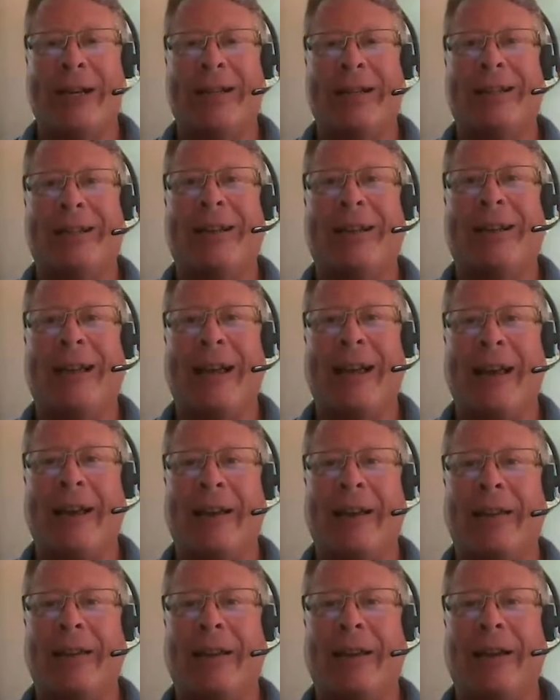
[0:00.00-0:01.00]
us today
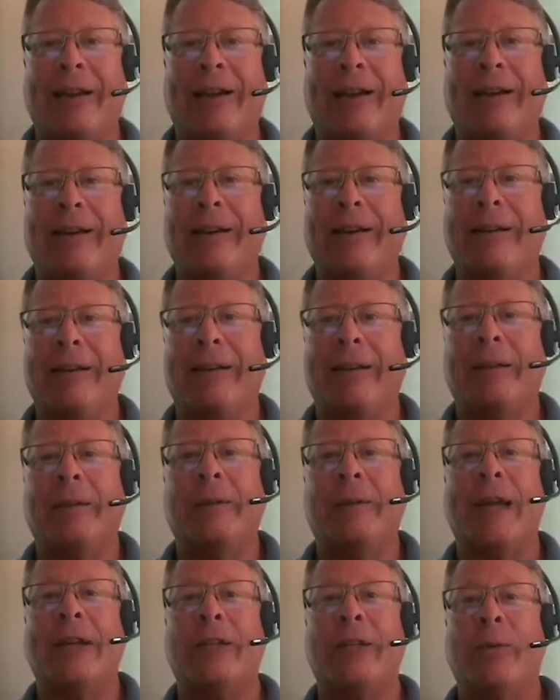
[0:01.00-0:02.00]
at this
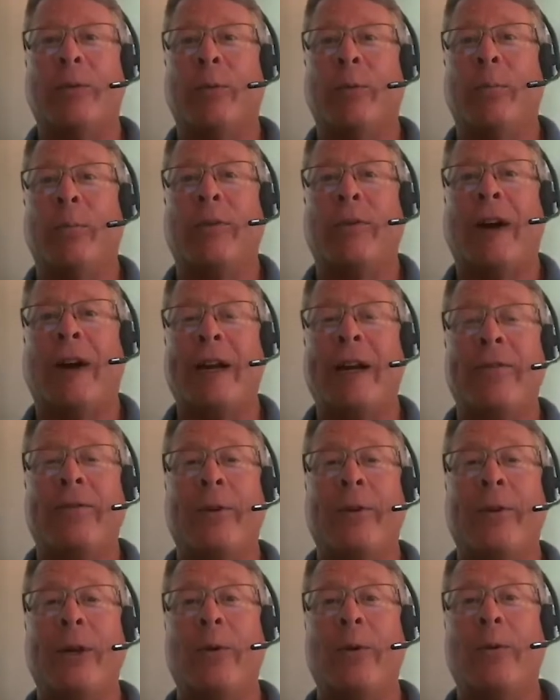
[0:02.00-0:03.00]
session we're providing
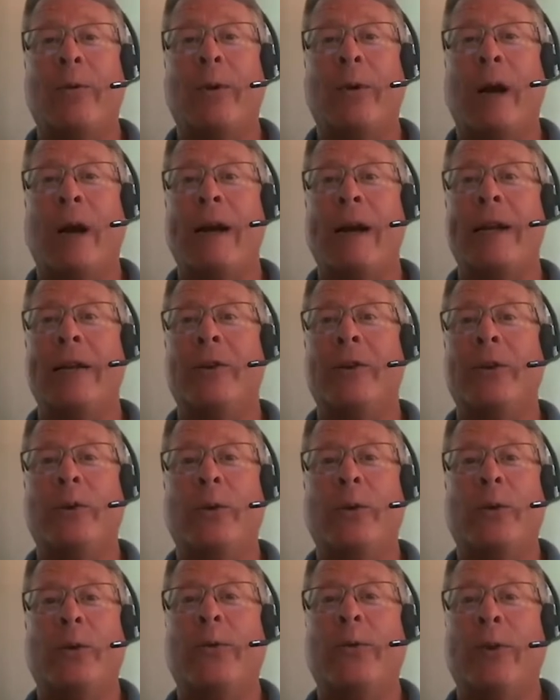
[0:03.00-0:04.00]
for you, guiding your
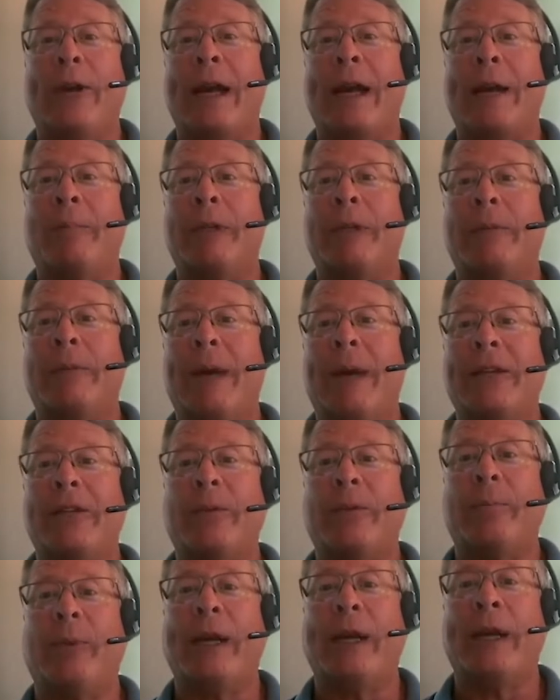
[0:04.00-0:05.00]
school through campus
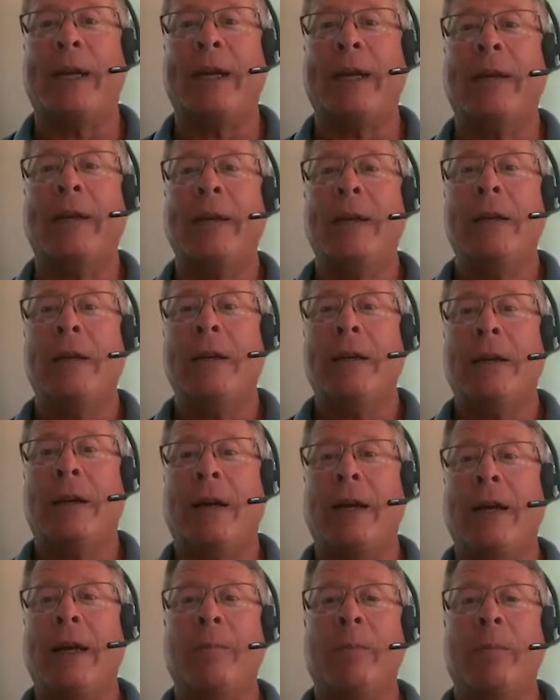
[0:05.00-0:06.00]
master planning.
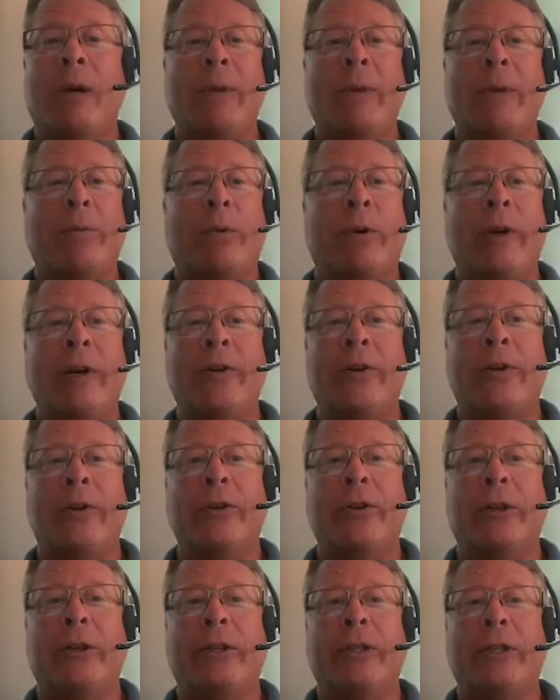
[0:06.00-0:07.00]
In a moment, we'll
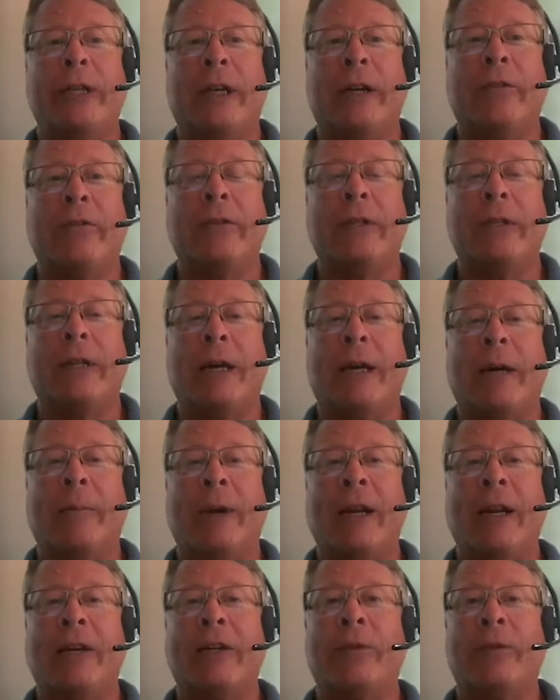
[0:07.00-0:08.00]
introduce ourselves,
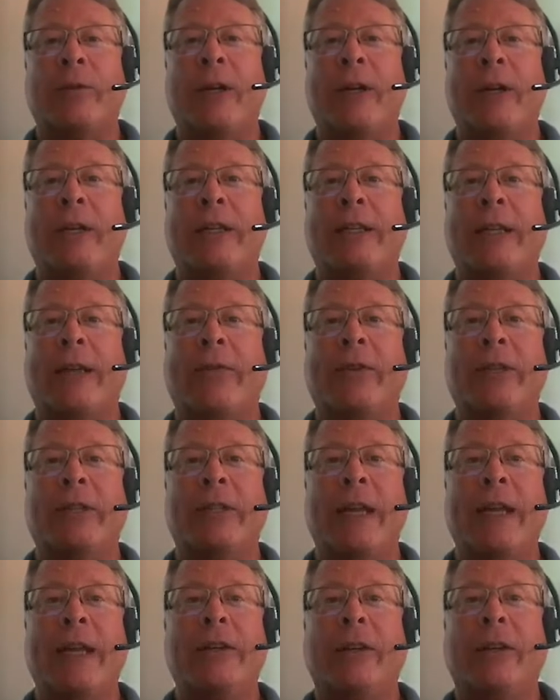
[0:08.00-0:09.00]
but I just wanted to set the
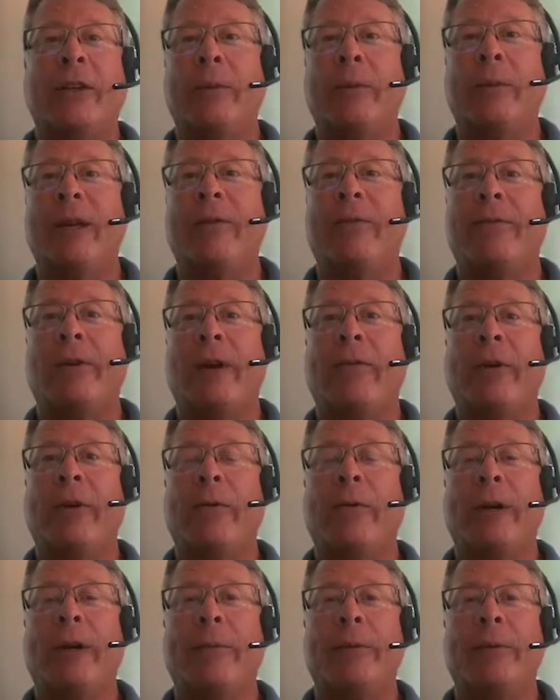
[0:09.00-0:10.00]
stage a little bit for
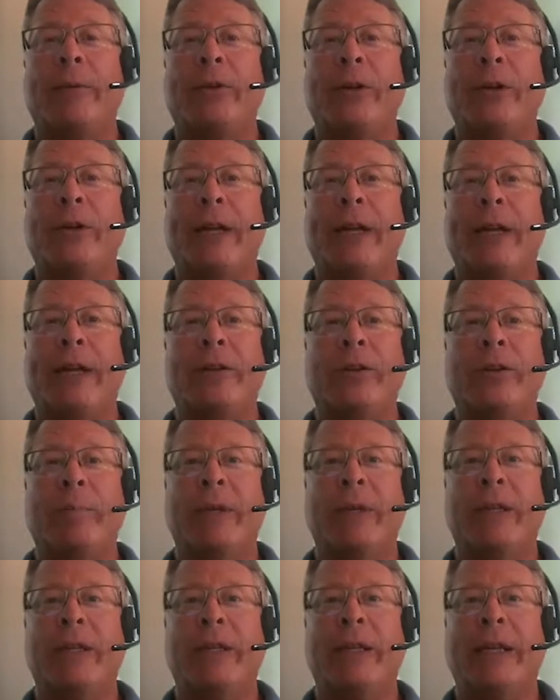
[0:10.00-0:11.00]
everyone. I'm sure your days are
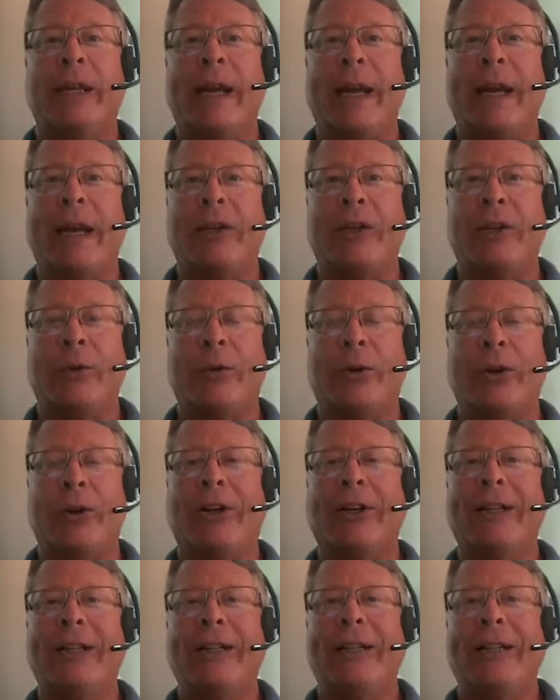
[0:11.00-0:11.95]
busy and your